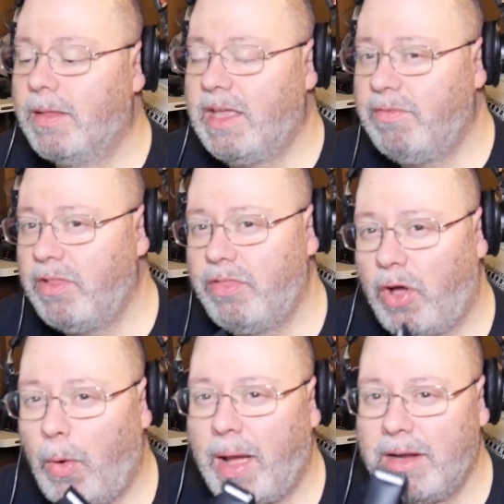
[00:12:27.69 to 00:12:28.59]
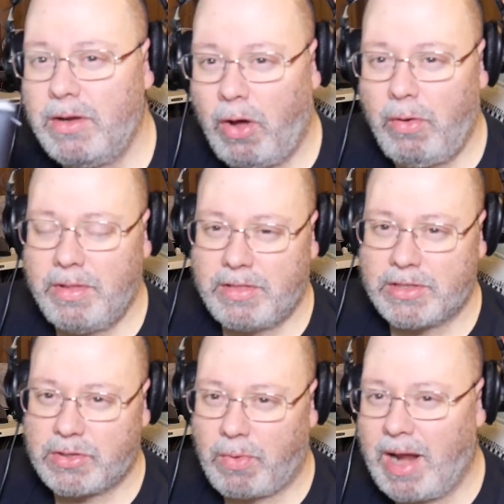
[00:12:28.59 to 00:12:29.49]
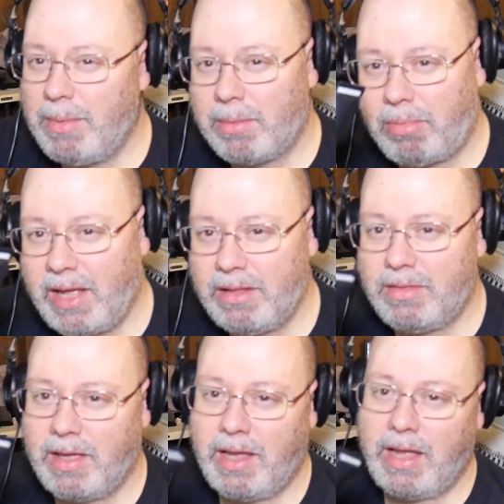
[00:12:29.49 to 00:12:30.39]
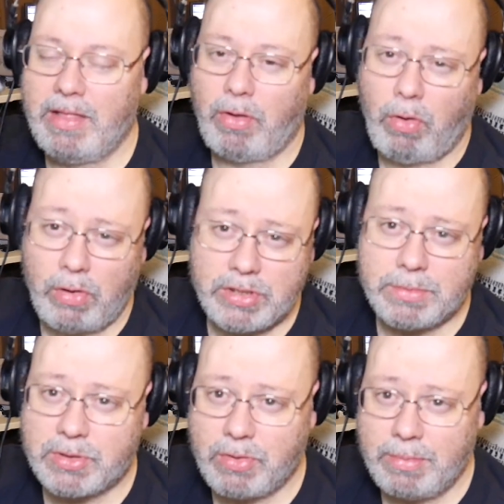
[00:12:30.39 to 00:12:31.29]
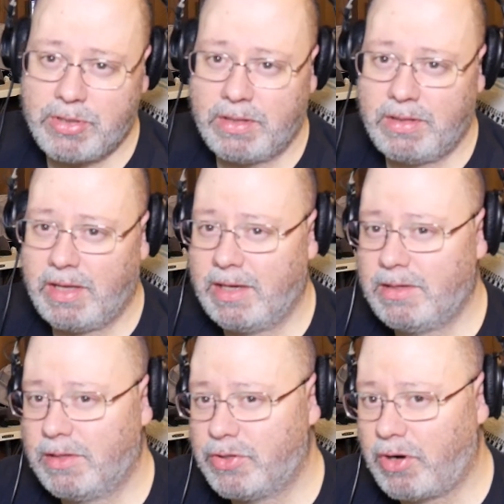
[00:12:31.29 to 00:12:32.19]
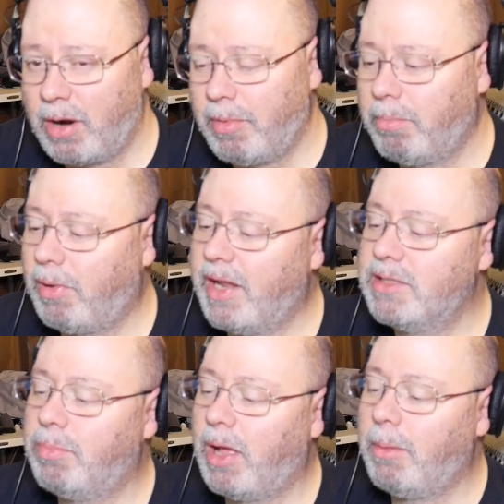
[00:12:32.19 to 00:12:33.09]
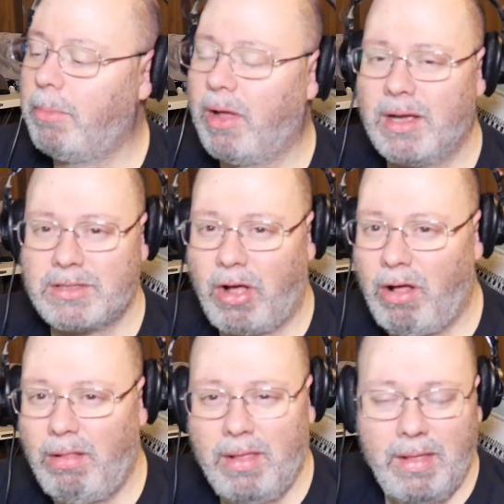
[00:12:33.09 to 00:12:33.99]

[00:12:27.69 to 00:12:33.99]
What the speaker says: Even though I know that the ceramic blade thing and the whole subscription thing to the sharper blades, blah, blah, blah,